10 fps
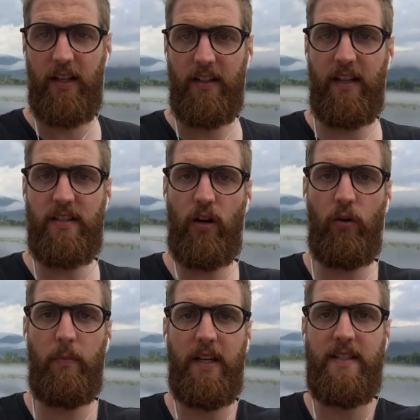They
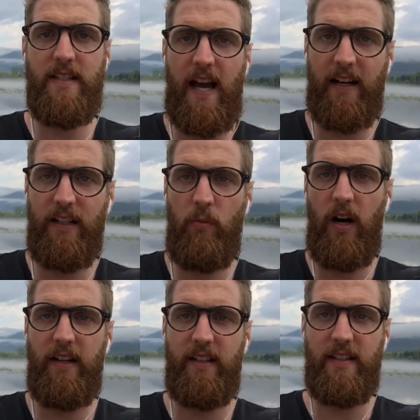told me exactly
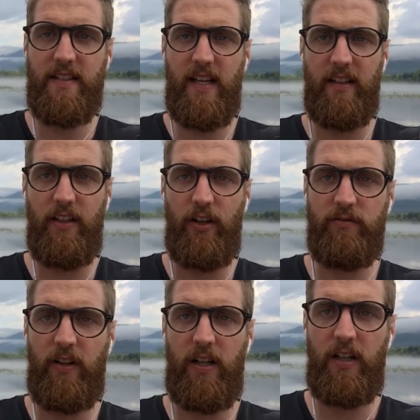why they didn't take the
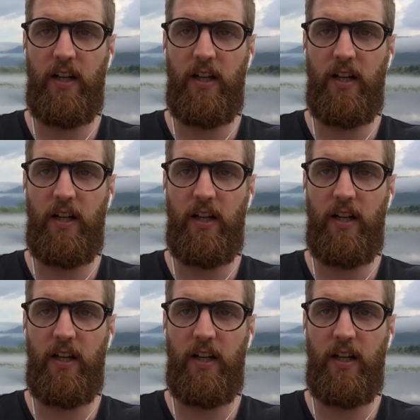offer,